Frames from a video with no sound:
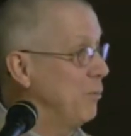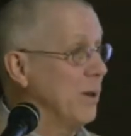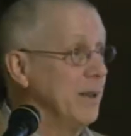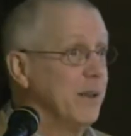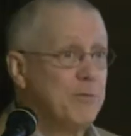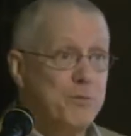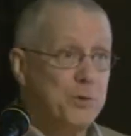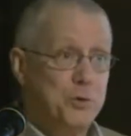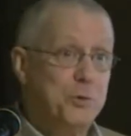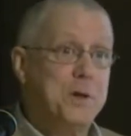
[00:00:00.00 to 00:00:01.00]
where he lived
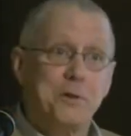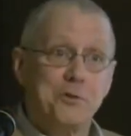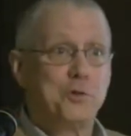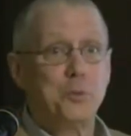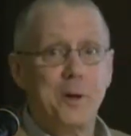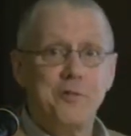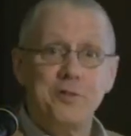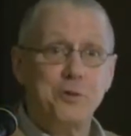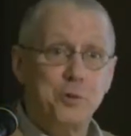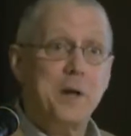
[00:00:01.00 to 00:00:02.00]
for two years, two
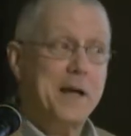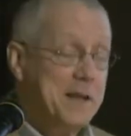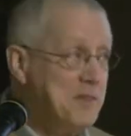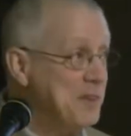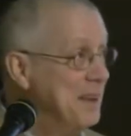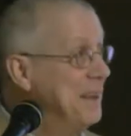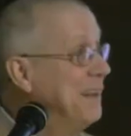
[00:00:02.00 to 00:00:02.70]
months, and two days.